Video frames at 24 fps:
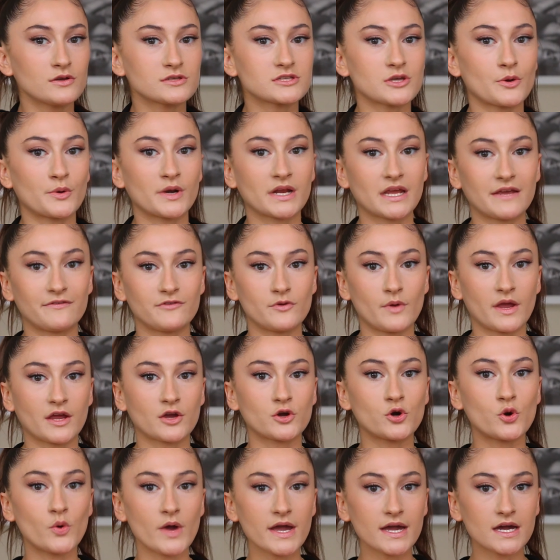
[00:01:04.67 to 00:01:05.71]
So I want to give you a
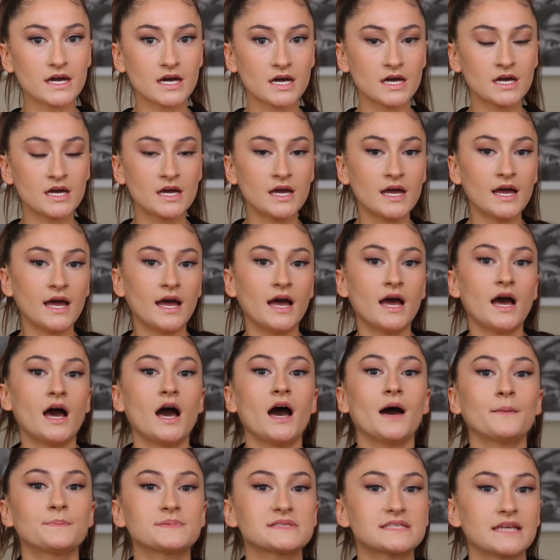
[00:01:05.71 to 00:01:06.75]
quick
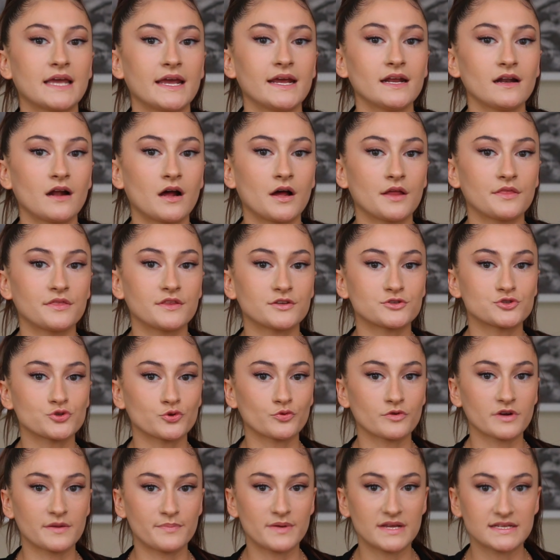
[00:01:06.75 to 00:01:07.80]
update on the
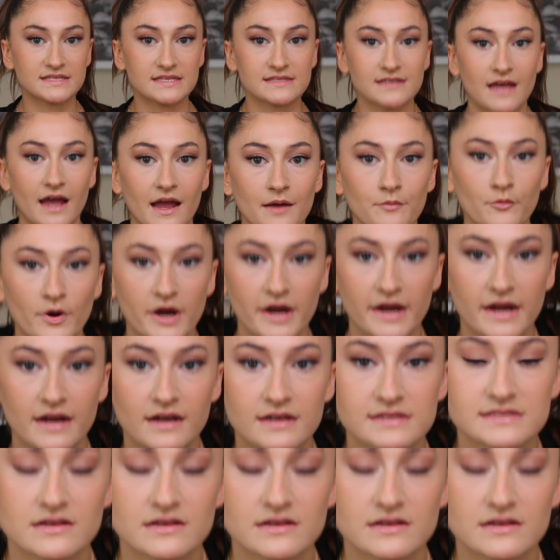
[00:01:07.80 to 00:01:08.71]
jewelry pieces I'm wearing, because